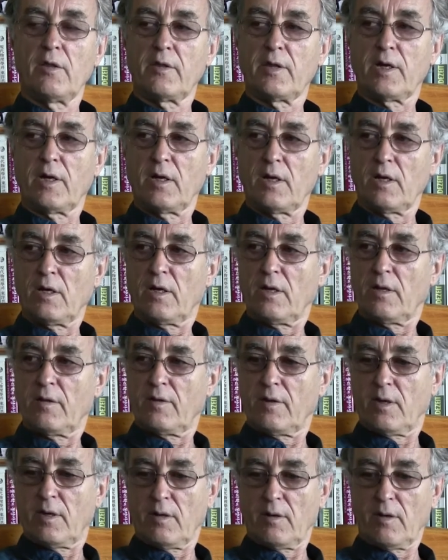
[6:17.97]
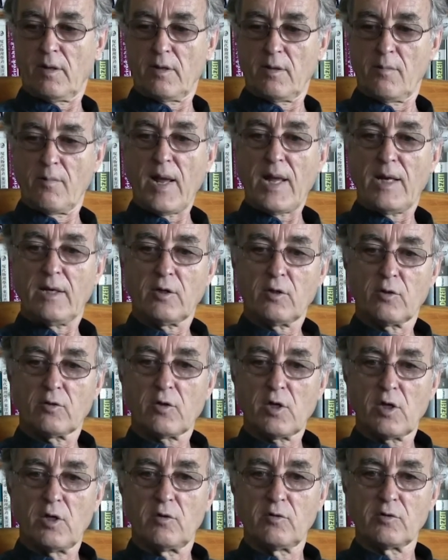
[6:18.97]
the the the main
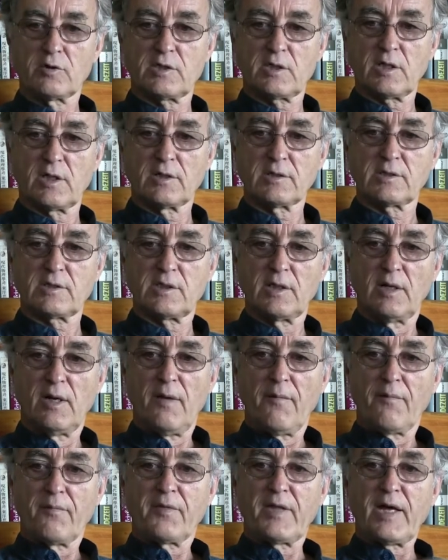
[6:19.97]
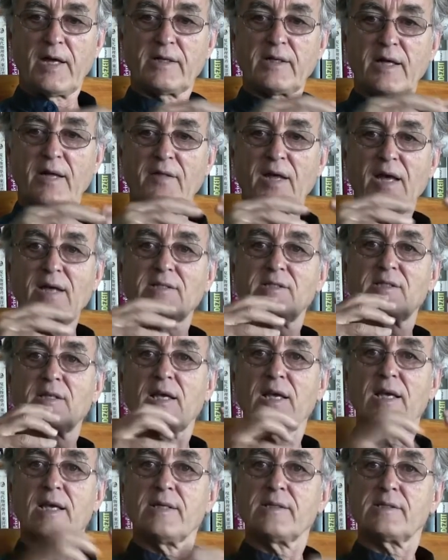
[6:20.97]
good news is that there
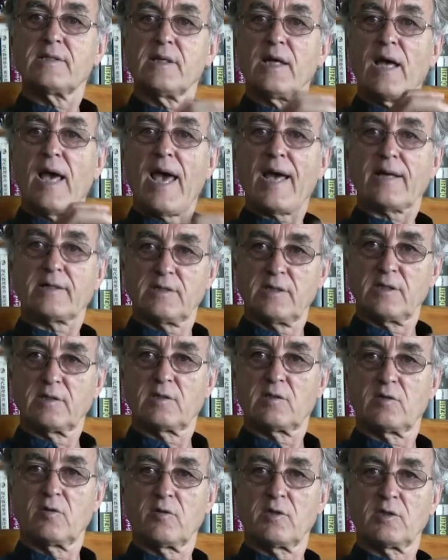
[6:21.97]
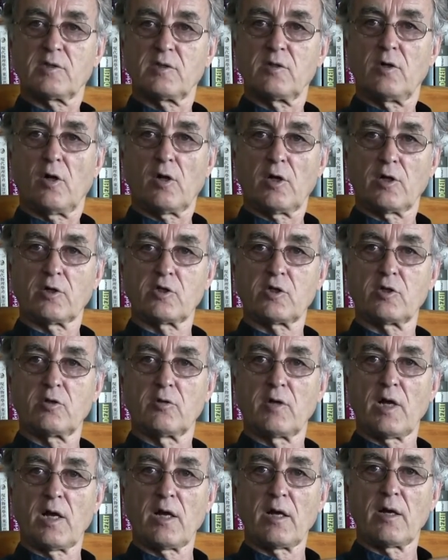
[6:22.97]
is easy access to this knowledge
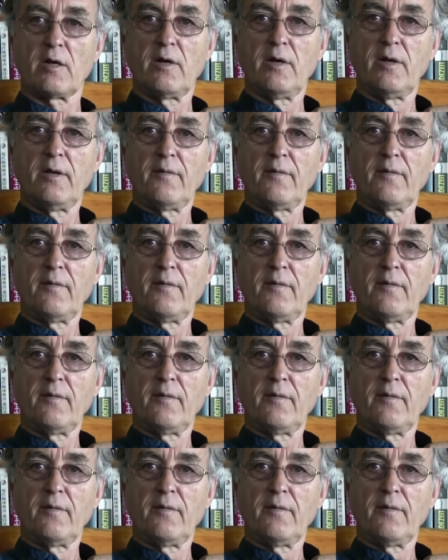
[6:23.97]
today